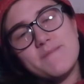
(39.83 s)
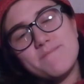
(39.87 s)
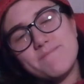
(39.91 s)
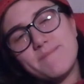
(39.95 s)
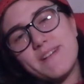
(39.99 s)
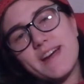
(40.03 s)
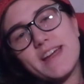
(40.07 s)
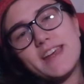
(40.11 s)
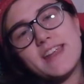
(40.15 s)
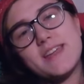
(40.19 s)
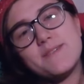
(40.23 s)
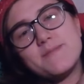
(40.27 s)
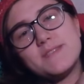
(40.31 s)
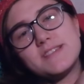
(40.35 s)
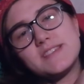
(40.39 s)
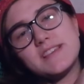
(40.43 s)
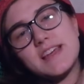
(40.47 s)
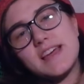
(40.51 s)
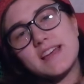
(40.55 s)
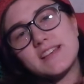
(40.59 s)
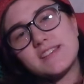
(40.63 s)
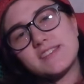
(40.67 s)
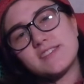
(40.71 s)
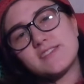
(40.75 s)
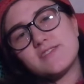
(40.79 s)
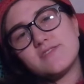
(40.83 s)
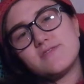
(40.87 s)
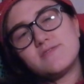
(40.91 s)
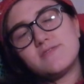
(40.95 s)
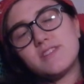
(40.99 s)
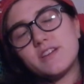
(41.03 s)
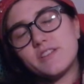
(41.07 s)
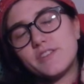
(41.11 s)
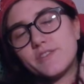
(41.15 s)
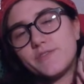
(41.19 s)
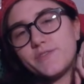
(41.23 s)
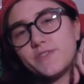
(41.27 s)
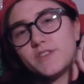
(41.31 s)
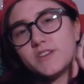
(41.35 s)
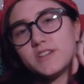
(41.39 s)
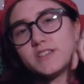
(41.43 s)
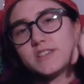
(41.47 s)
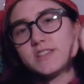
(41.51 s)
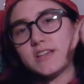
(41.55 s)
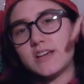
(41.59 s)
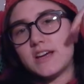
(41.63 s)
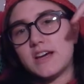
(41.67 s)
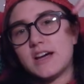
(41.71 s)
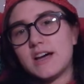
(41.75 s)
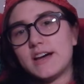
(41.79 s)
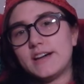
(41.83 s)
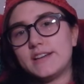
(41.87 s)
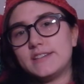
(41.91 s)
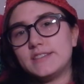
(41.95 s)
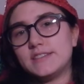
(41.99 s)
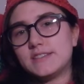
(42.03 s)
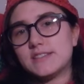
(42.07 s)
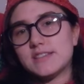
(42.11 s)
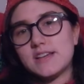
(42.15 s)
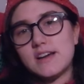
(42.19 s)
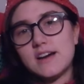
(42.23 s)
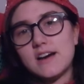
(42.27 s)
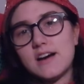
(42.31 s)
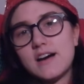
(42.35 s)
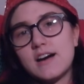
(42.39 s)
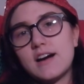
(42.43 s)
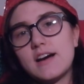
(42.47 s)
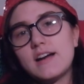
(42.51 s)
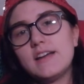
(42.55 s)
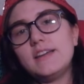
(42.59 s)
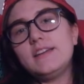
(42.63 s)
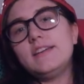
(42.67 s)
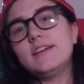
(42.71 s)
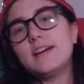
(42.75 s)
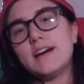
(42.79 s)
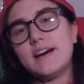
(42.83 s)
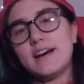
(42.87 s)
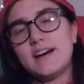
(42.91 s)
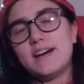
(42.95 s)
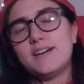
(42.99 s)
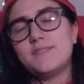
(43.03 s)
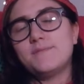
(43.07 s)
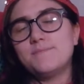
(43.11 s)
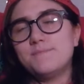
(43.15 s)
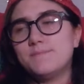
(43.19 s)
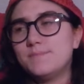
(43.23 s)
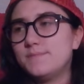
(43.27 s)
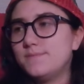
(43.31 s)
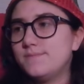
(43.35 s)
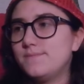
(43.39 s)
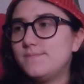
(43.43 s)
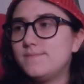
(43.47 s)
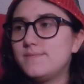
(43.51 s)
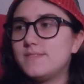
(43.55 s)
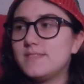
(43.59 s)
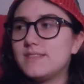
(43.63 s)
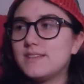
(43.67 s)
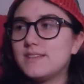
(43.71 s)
My name is Esther Rutherford and I am